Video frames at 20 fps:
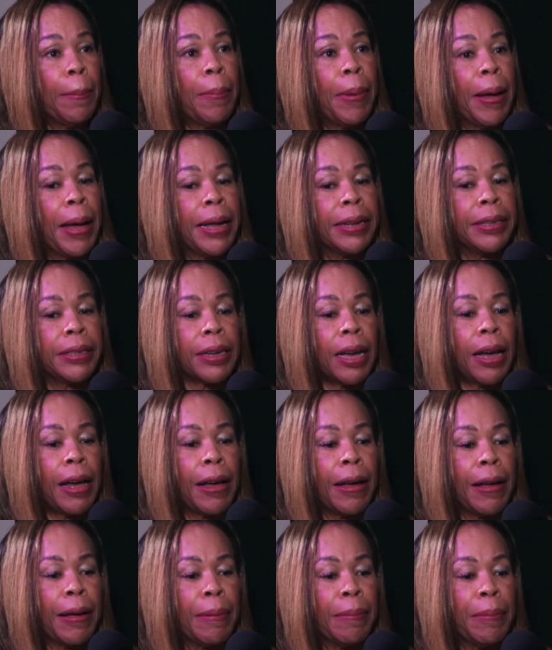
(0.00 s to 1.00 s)
But
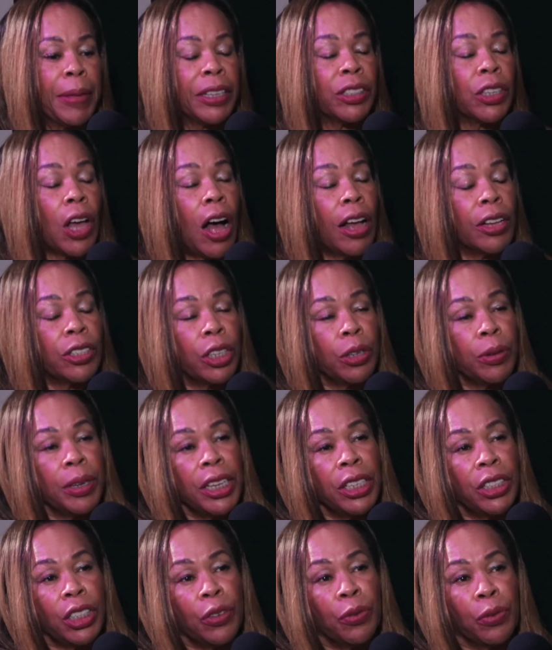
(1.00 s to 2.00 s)
it's also
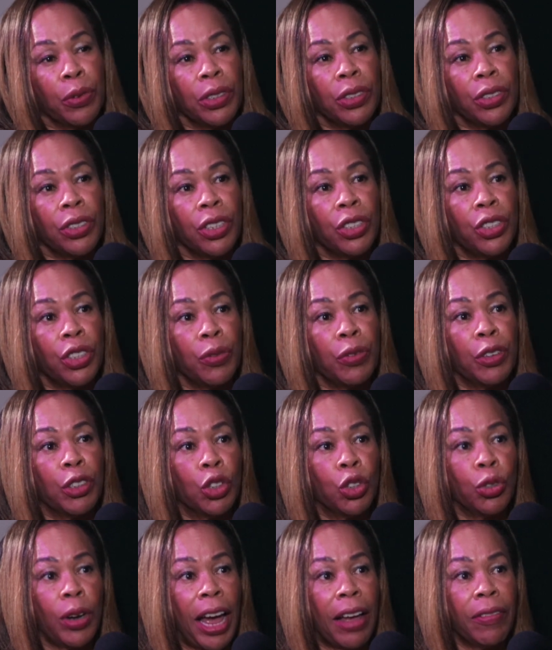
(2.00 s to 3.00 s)
easy, for instance, if you're
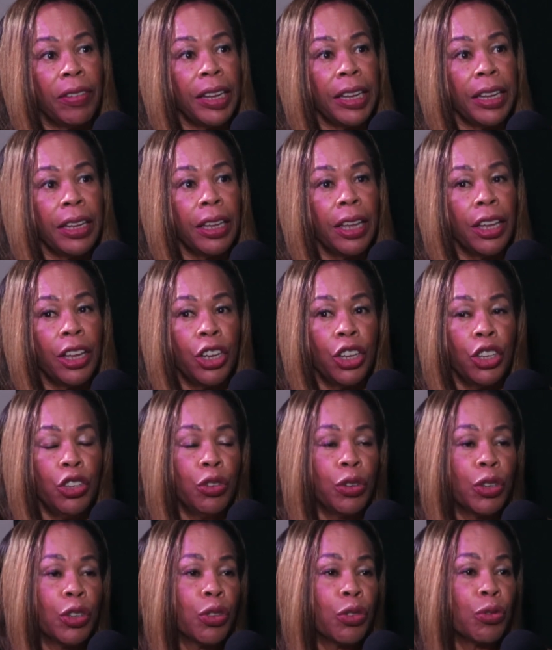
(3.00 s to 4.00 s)
traveling, you
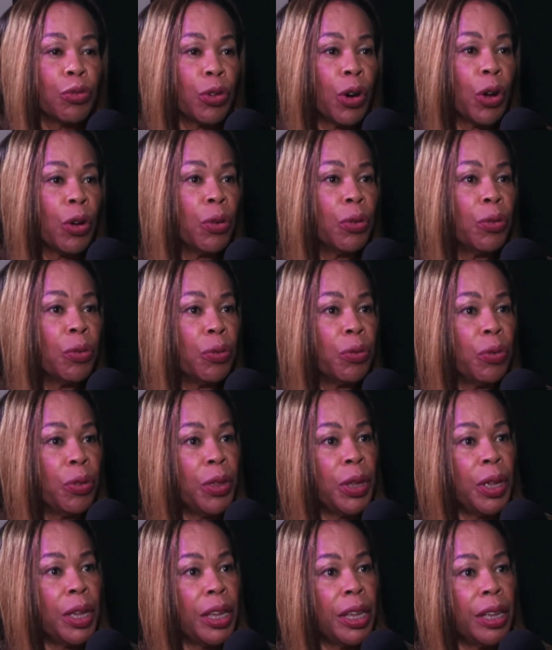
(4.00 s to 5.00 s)
can throw
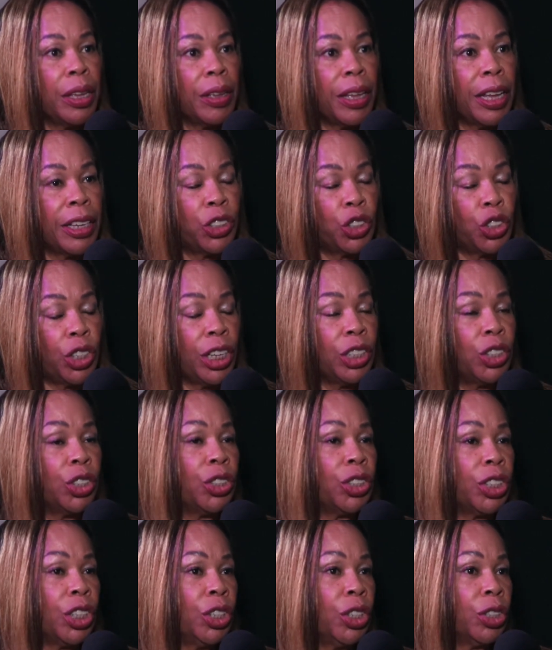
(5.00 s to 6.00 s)
the
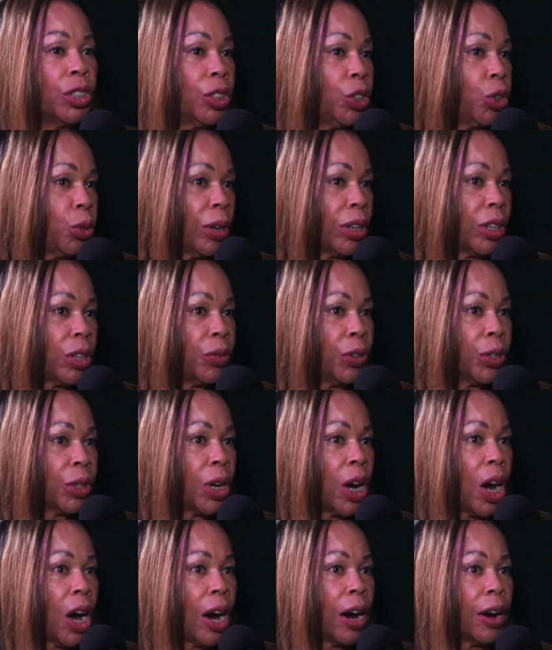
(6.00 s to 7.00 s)
exchanges in the trunk of your
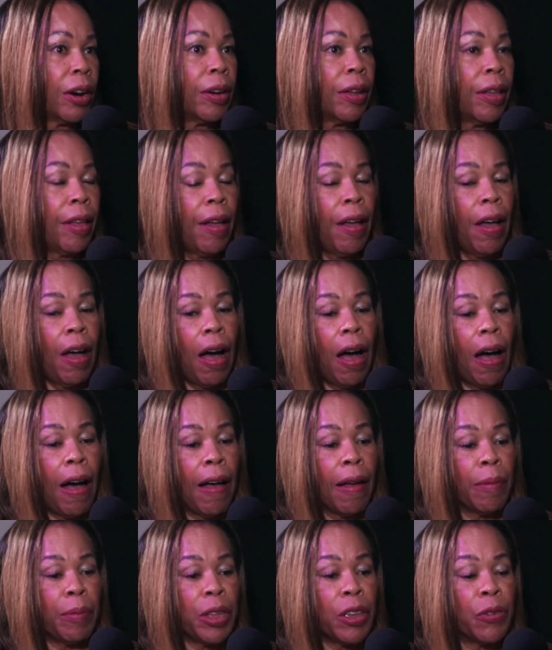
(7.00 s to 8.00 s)
car.
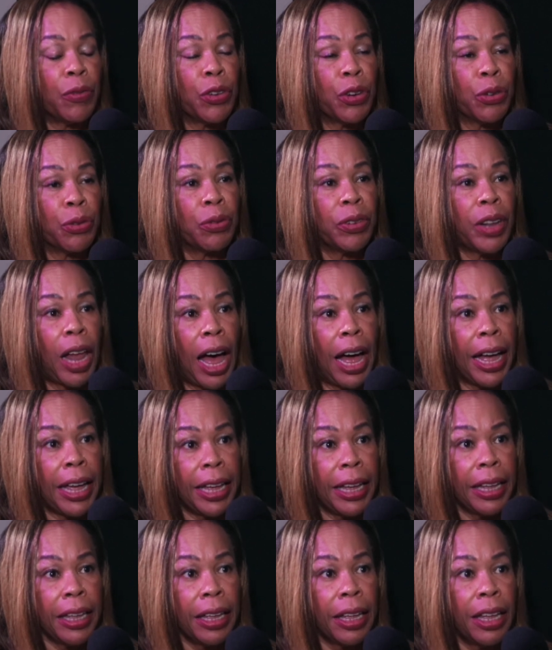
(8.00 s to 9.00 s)
If you're
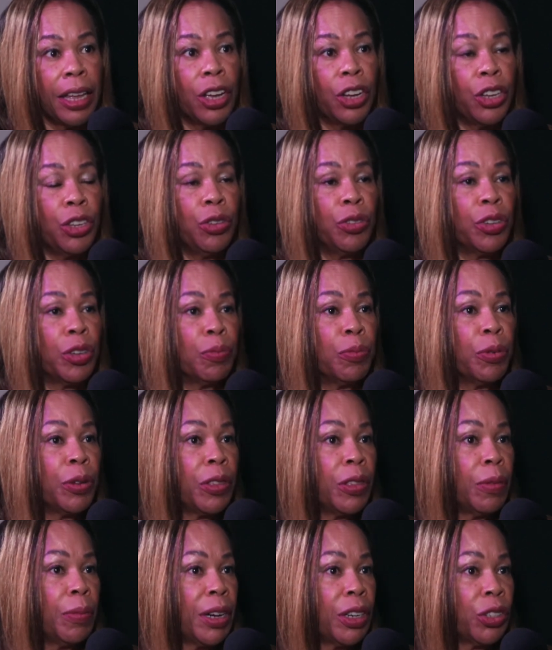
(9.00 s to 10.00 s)
flying, you can
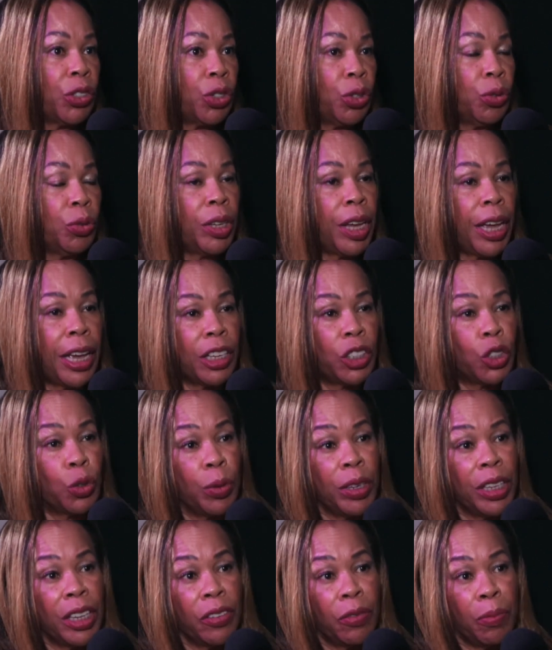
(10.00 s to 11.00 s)
put them in a suitcase.
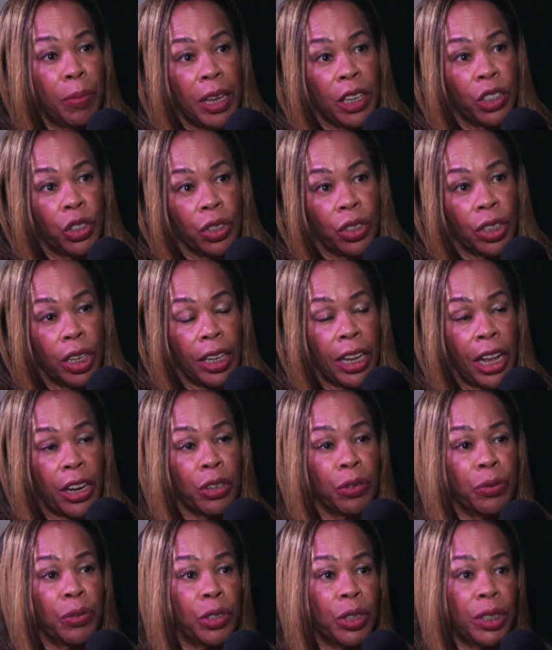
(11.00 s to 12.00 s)
We give patients a
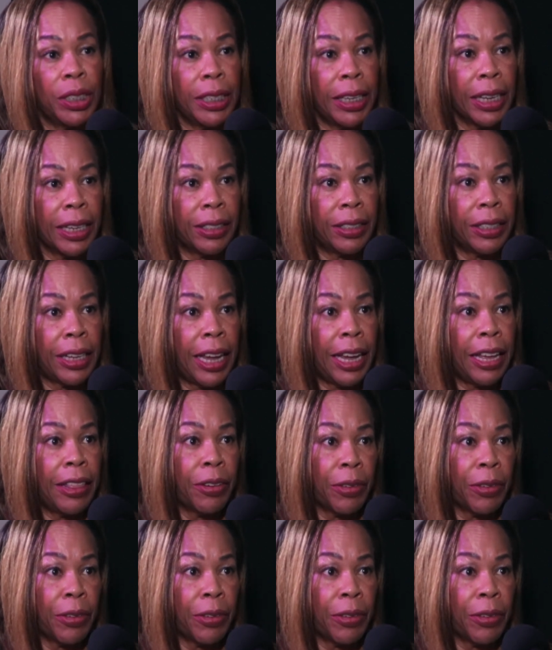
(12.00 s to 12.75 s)
letter for TSA.